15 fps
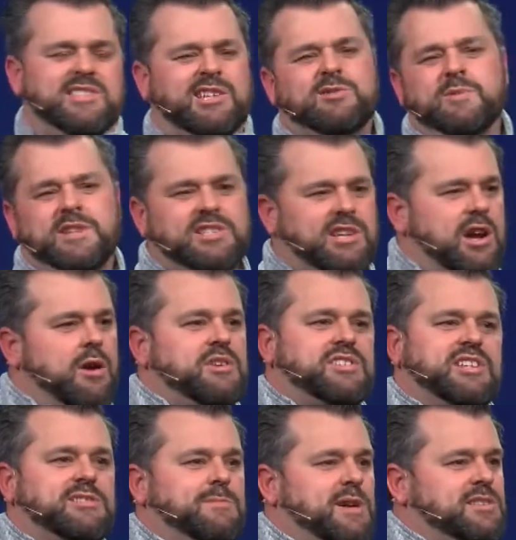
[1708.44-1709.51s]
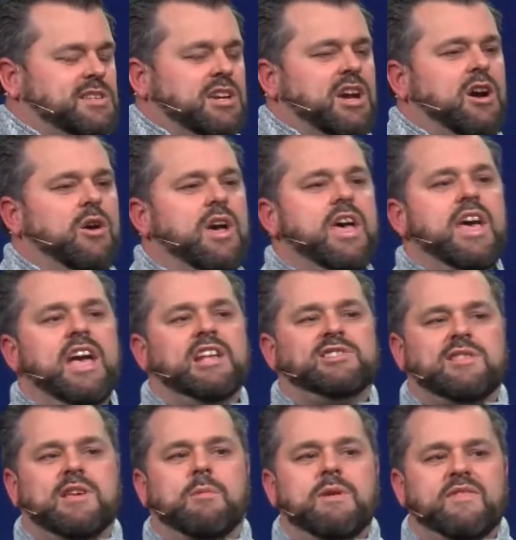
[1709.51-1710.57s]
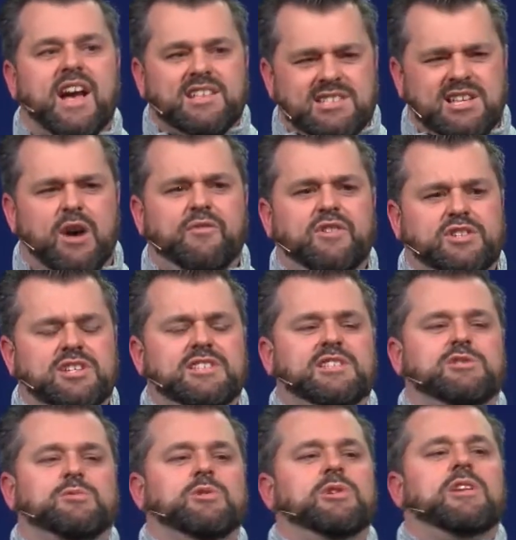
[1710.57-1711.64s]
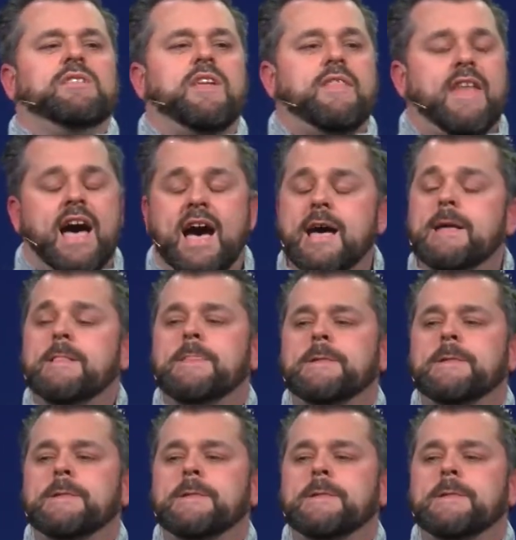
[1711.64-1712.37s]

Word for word: six weeks ago or six months ago, and so then we've got selfishness that's rooted in that.